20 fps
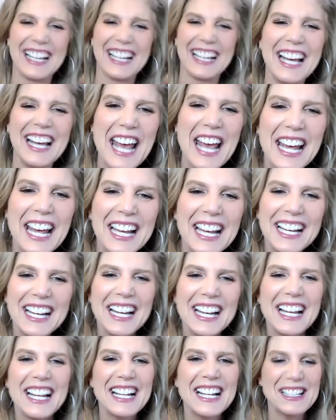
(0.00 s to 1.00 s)

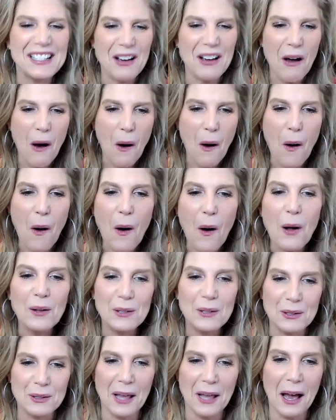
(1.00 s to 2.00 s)
It's a whole new
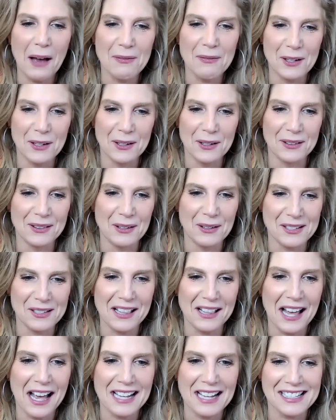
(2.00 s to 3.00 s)
level, those
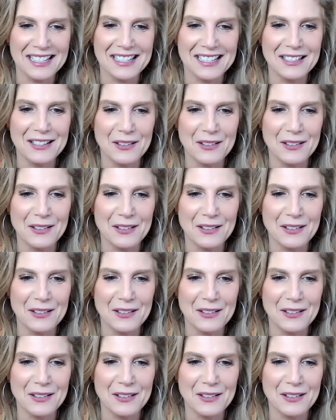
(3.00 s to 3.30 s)
glasses.